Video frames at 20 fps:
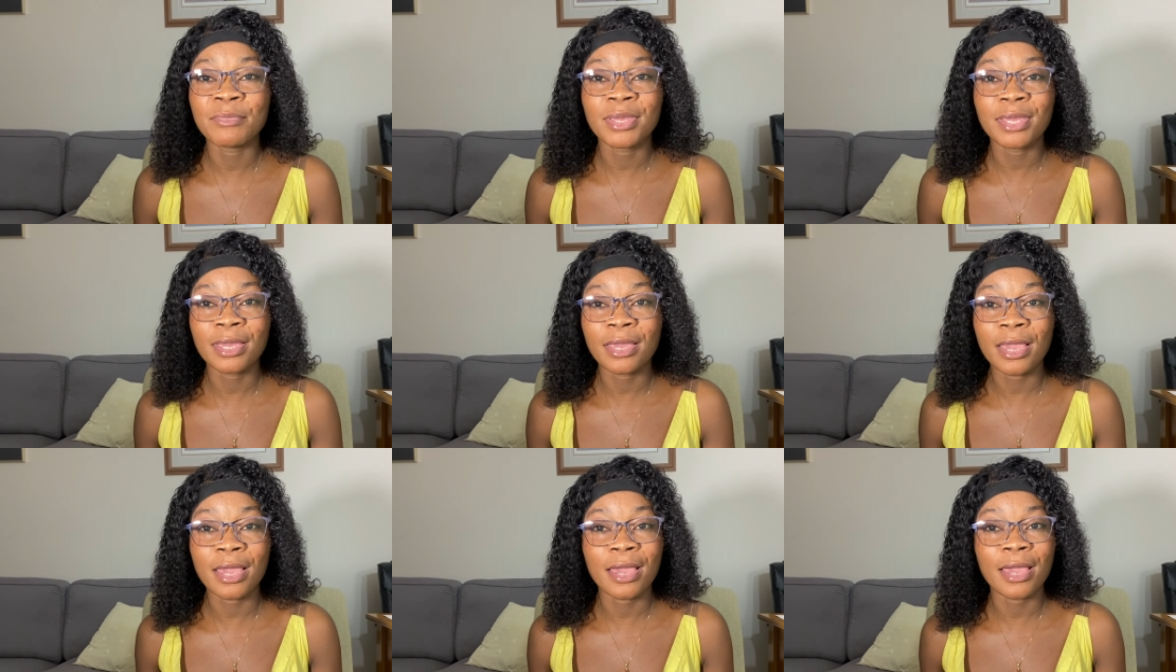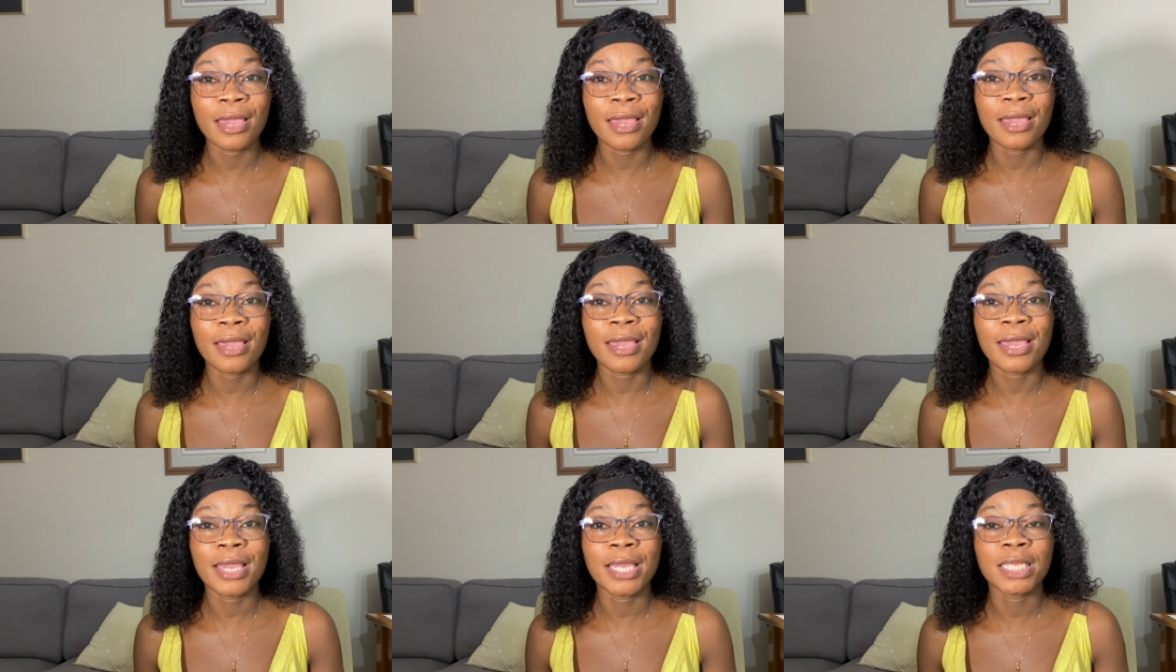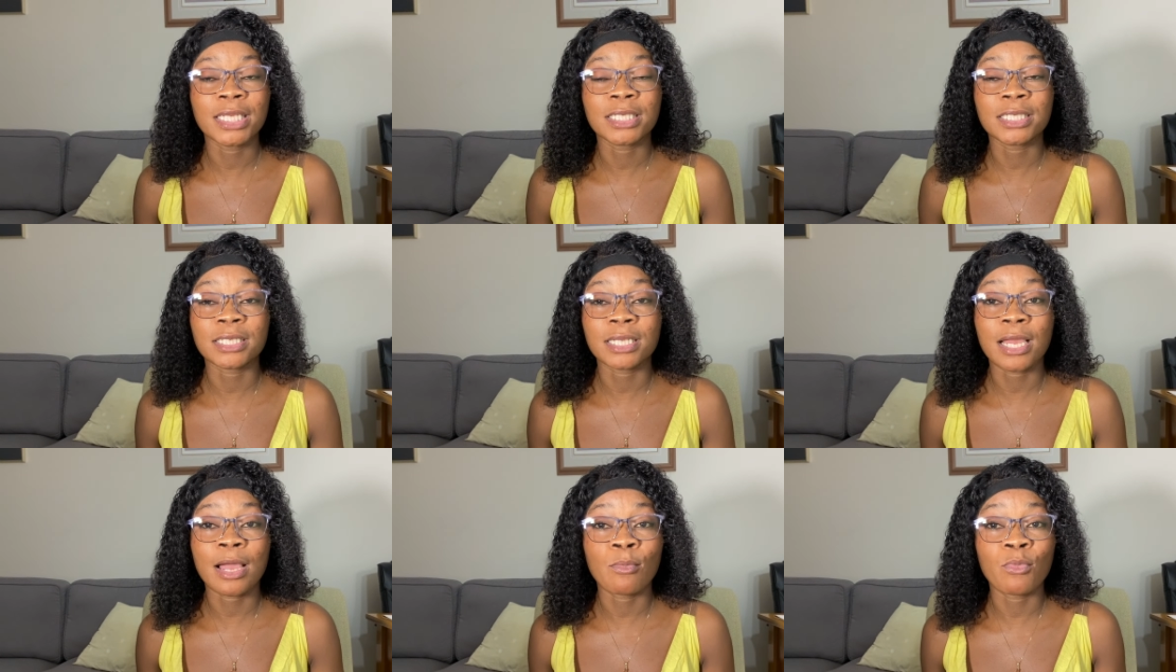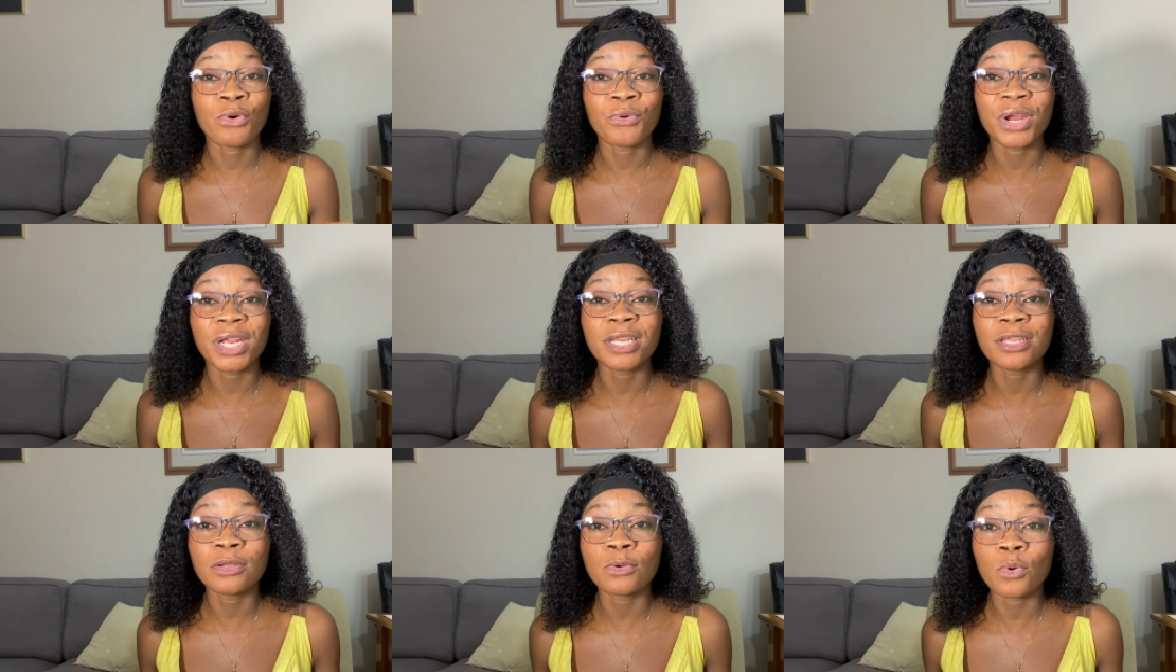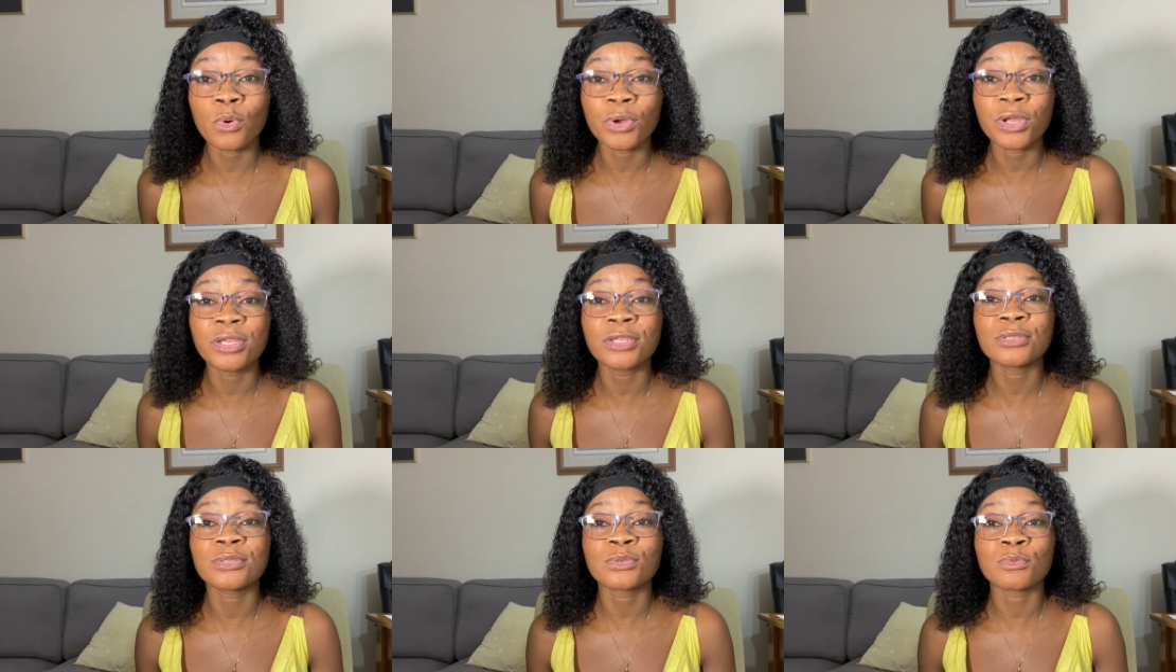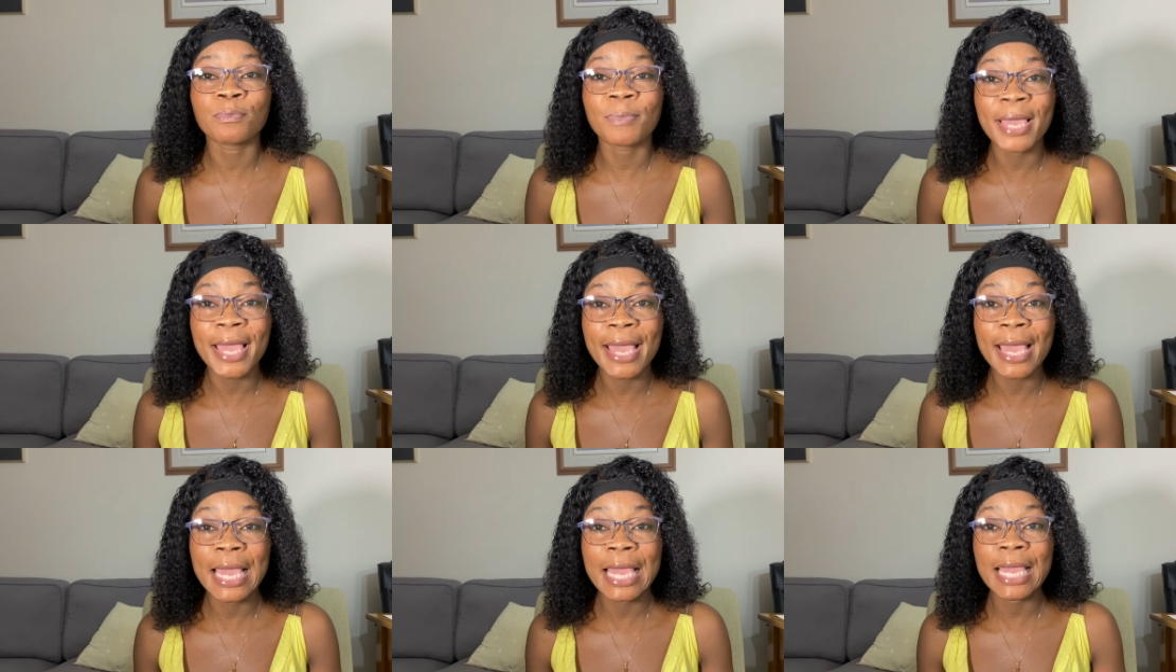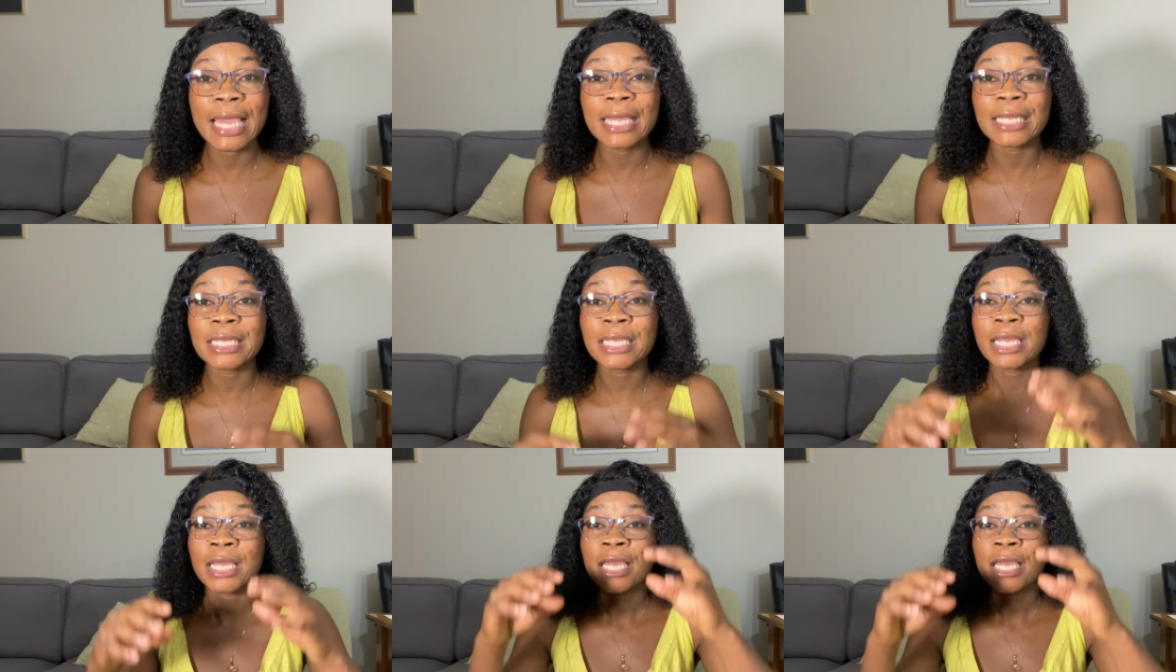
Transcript: here and I'm already going to bed.